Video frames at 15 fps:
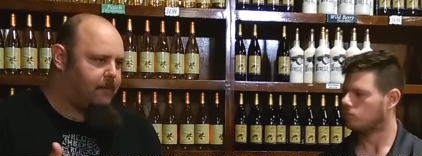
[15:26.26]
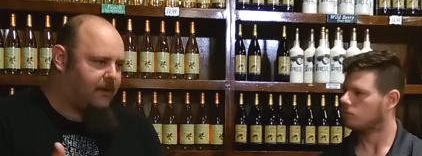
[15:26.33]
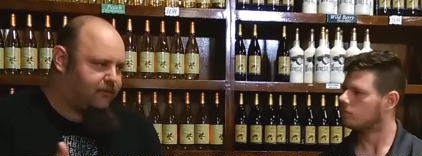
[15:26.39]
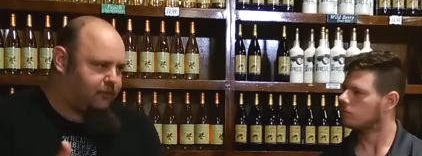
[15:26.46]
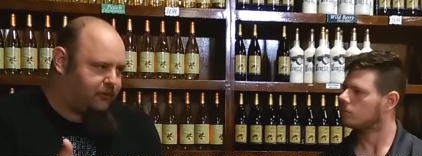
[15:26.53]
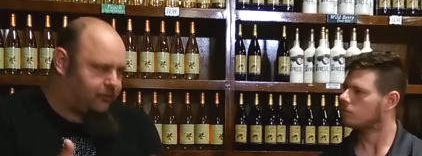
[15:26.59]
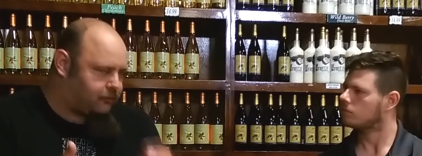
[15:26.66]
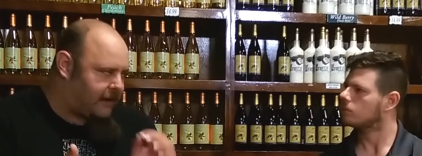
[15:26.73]
Speaker 1: but
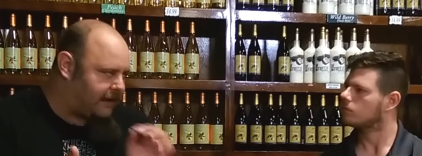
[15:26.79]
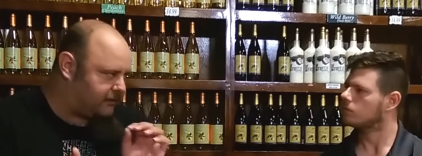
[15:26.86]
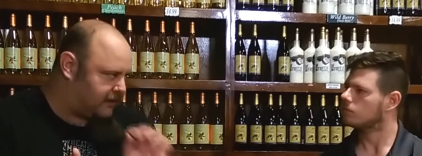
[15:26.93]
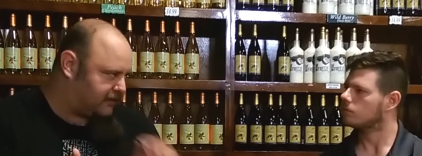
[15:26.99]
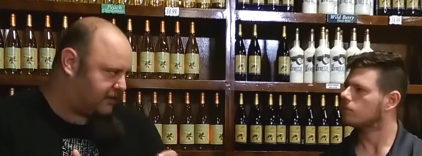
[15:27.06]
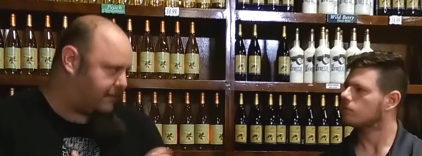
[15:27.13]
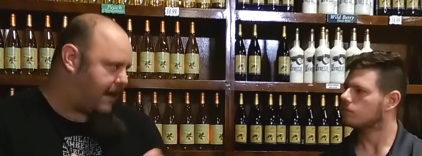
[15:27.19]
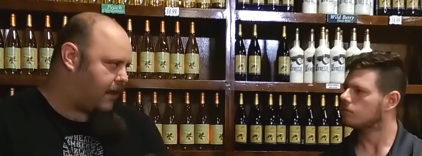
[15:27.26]
it's with the right
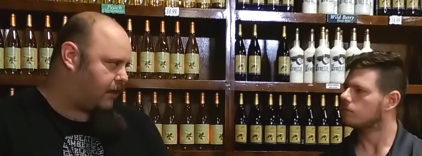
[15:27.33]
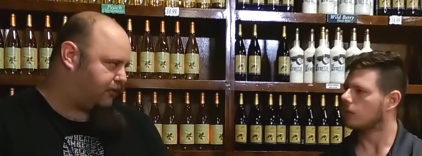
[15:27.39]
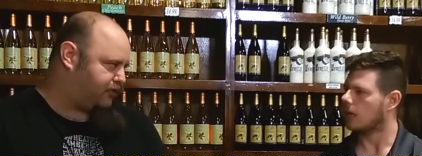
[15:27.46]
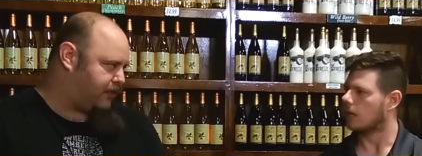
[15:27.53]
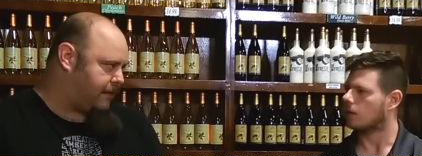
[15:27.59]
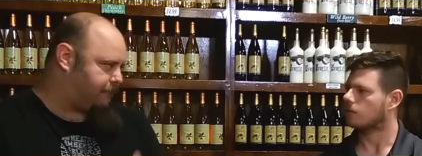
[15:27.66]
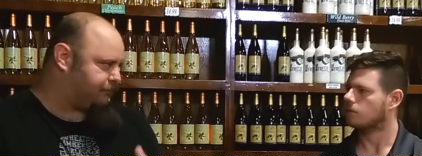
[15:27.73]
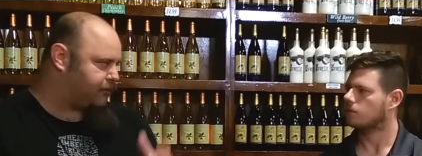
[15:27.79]
touch of balance.
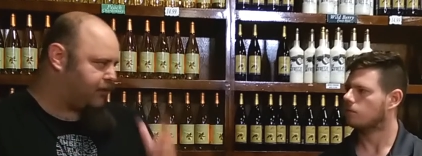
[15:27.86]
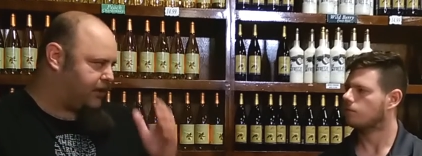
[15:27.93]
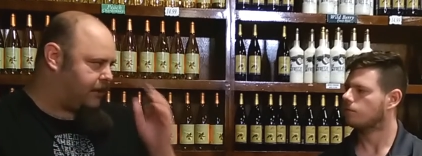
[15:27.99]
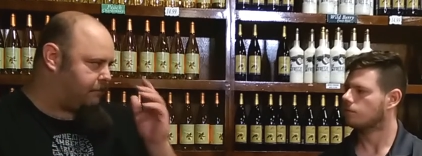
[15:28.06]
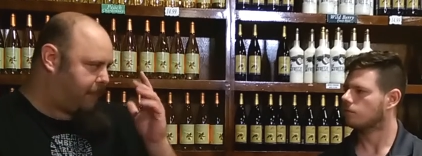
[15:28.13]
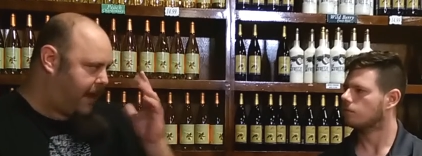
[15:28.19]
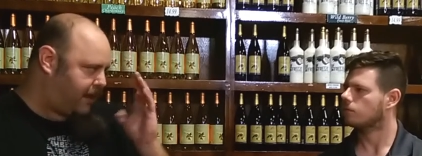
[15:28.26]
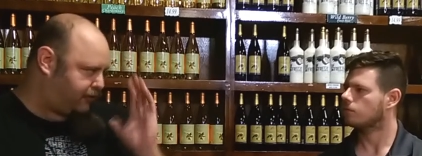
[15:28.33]
Yeah. You didn't you
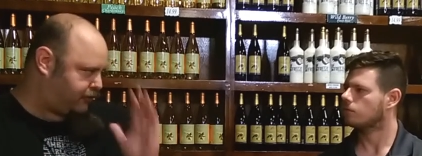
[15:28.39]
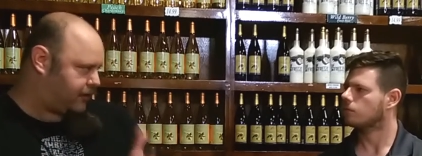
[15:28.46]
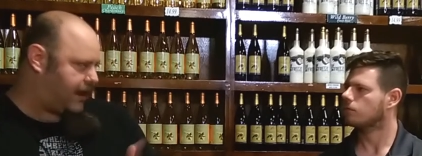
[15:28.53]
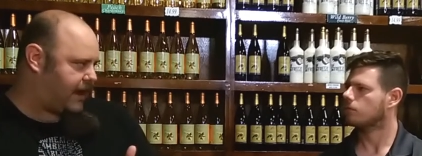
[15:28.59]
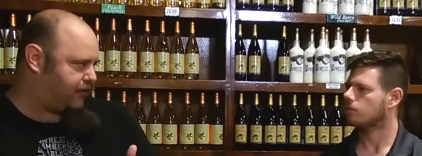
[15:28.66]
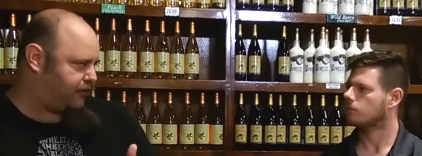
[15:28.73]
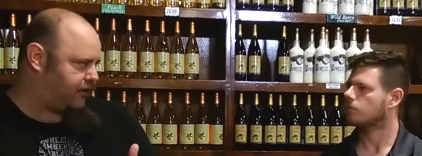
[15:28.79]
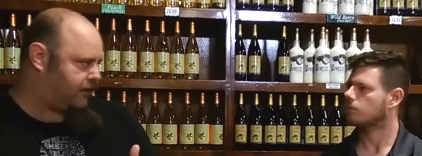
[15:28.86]
didn't
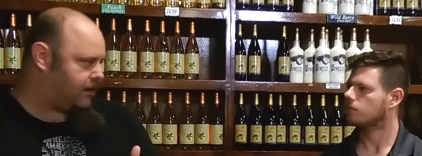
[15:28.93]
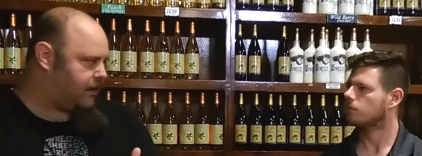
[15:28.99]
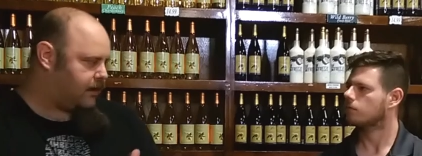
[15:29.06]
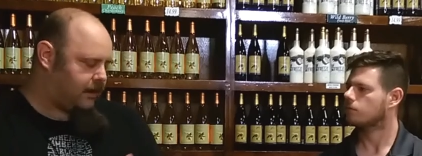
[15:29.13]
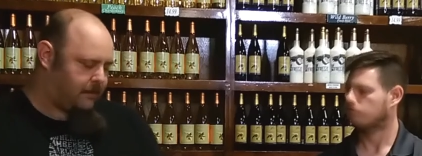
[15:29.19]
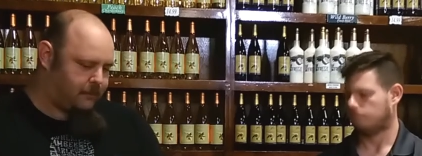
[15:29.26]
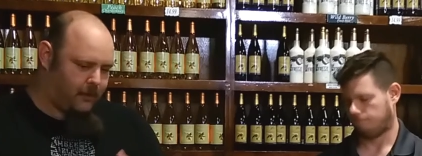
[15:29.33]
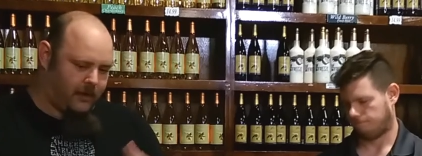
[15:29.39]
bastardize it
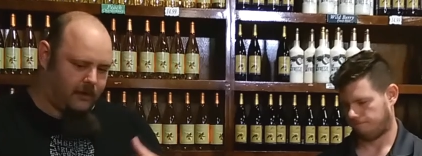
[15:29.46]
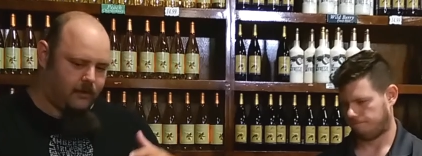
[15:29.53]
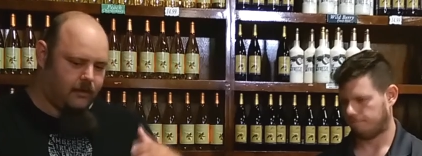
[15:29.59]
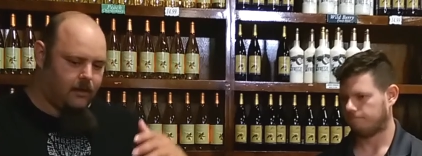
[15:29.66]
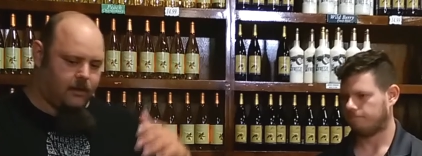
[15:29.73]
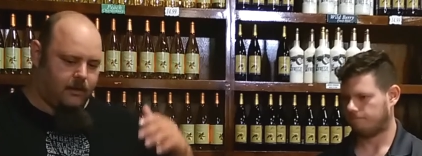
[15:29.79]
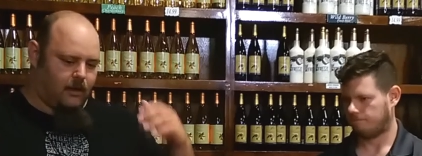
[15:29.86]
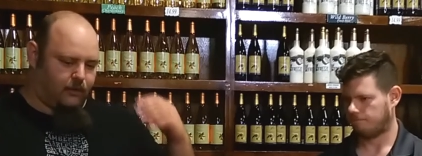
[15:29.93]
and put
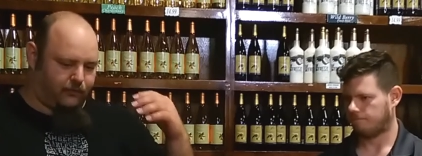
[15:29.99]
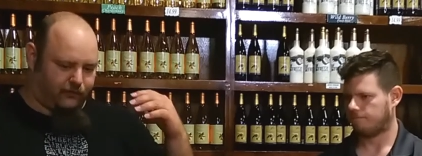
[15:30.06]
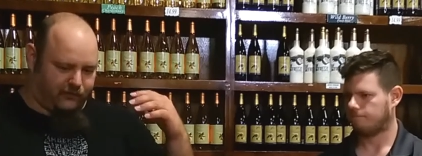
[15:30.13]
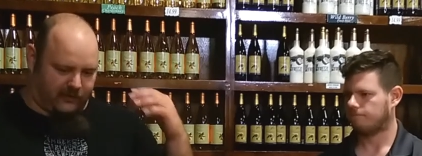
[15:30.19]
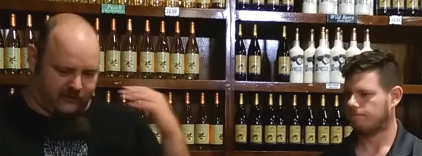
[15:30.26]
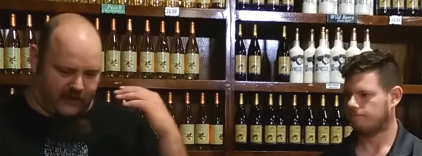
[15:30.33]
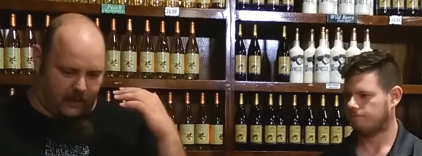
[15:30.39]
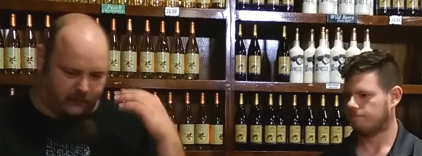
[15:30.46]
you know
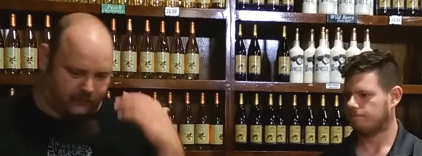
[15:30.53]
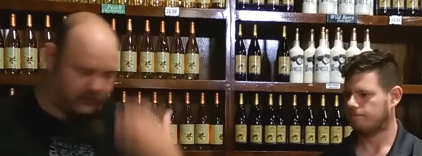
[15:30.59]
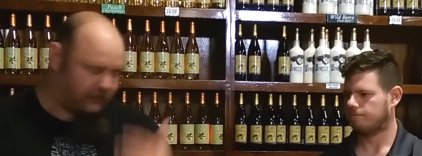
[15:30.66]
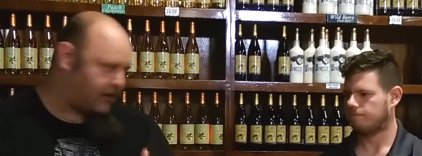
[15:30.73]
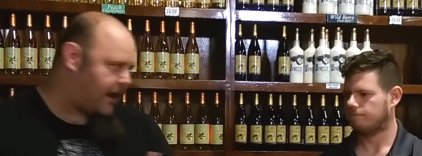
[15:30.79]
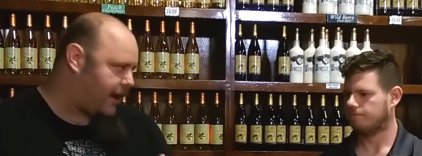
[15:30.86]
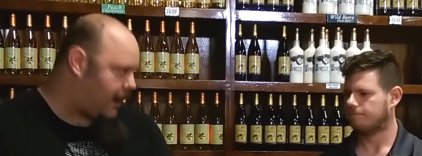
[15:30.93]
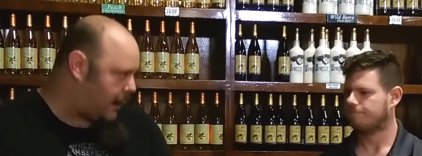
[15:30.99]
six ounces of
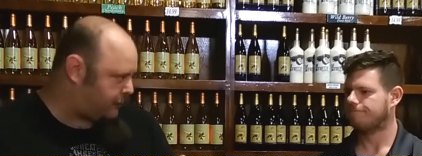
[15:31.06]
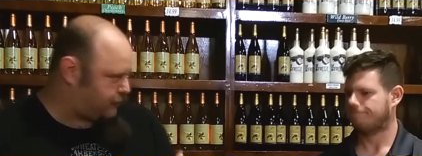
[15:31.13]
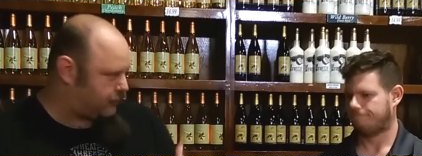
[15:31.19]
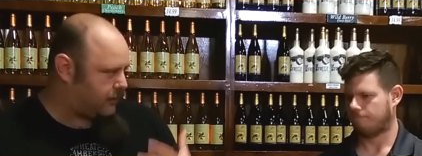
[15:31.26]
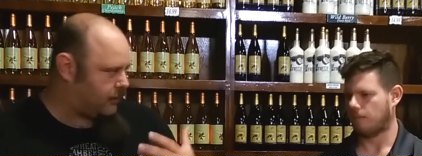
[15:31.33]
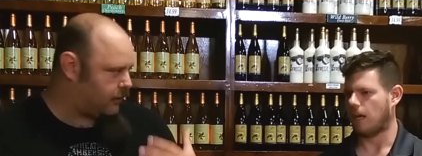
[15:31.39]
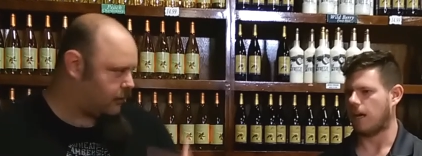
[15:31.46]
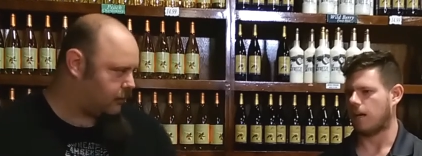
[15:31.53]
dry hops
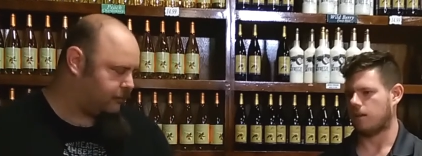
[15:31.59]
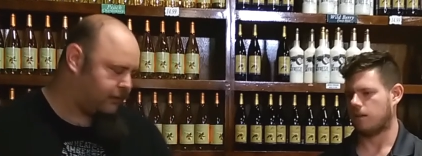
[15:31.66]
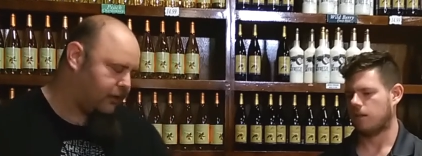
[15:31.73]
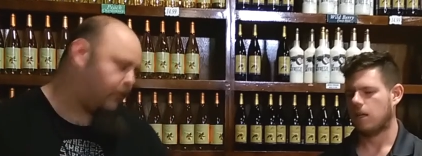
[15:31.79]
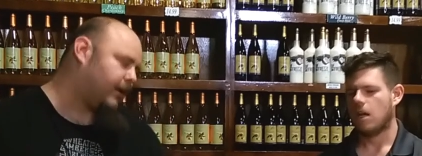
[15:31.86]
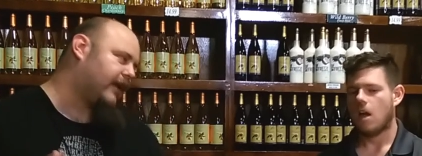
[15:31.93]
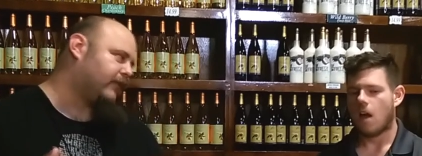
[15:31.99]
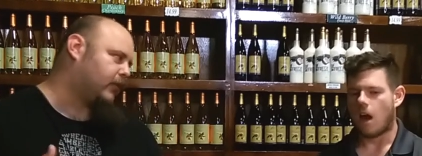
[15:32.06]
in here. Yeah. Or, you
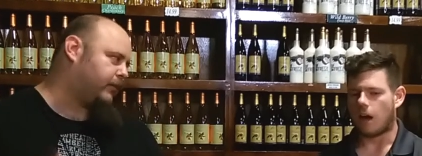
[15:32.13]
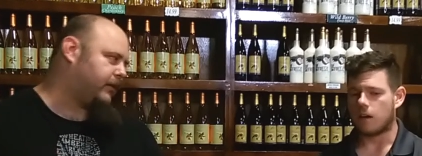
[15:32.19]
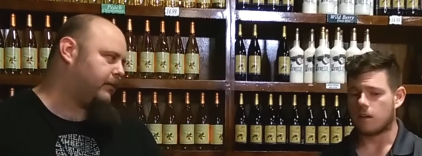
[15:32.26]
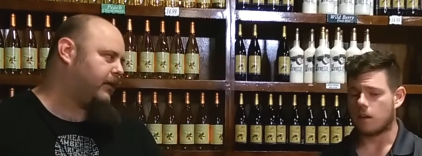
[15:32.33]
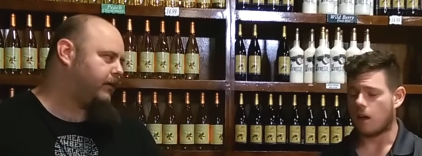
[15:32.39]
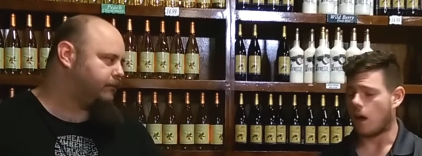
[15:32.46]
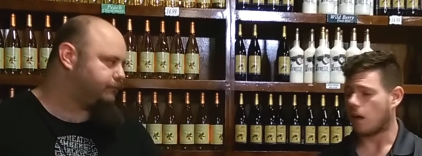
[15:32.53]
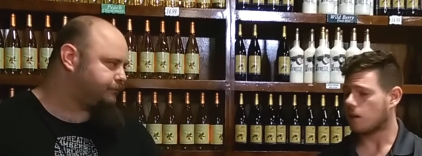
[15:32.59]
know
Speaker 2: whatever. Hon be,
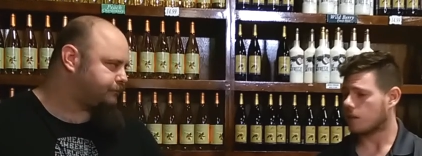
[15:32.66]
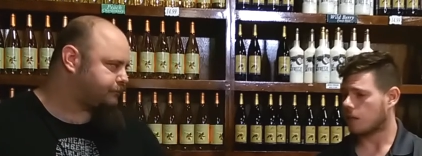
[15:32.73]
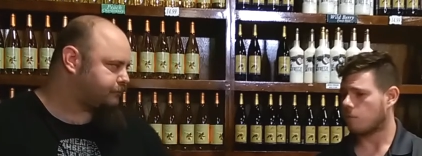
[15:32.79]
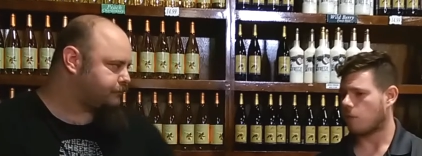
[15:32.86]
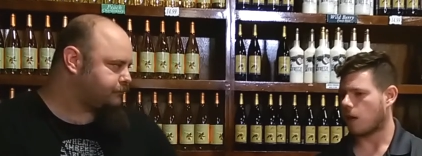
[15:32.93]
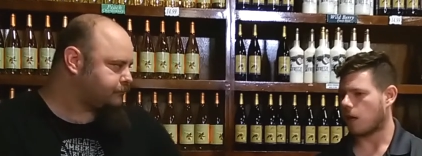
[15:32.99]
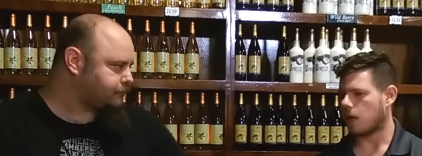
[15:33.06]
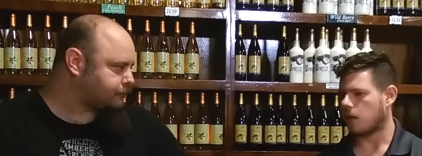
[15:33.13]
honestly,
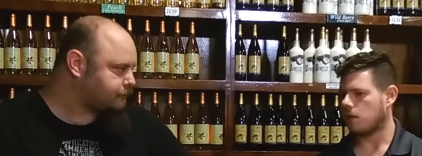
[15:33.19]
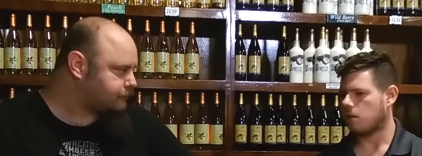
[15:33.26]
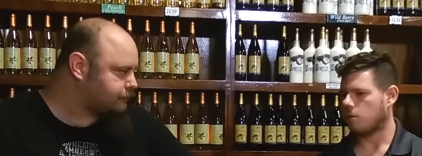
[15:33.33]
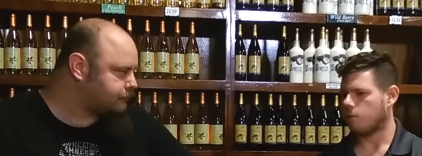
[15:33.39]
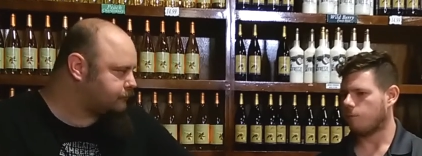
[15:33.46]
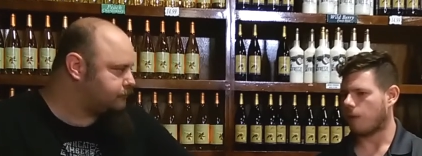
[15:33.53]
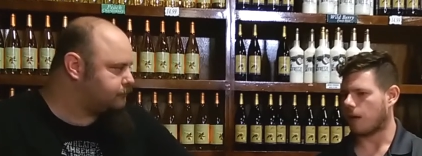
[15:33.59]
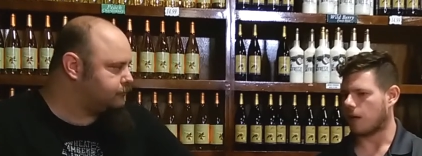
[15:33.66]
my
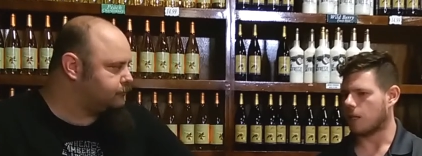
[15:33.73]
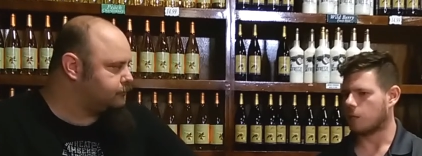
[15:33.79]
my